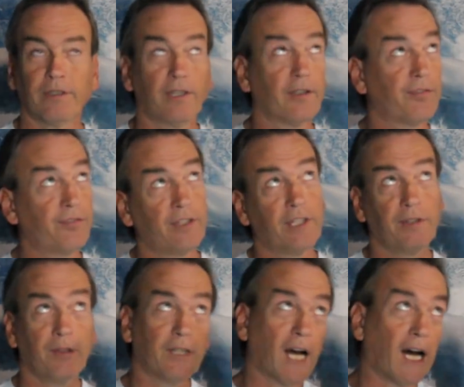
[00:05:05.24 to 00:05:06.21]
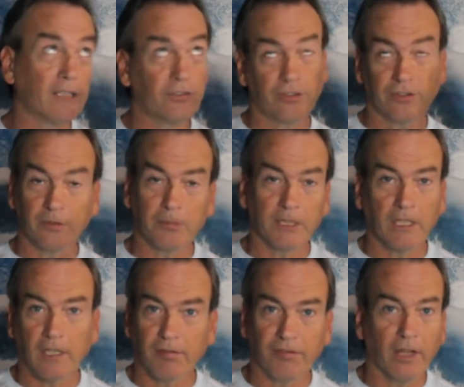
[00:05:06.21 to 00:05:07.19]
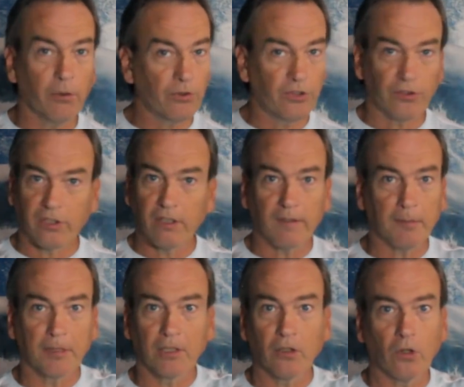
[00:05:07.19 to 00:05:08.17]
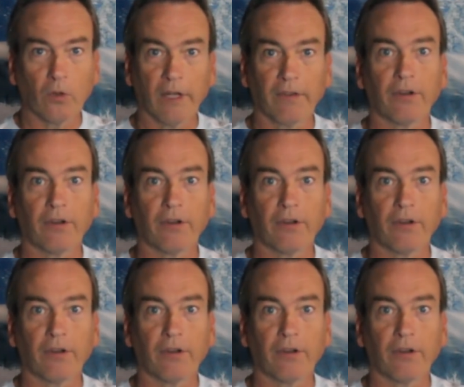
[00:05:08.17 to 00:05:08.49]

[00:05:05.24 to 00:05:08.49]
If it dodges them enough, they will just give up and go away.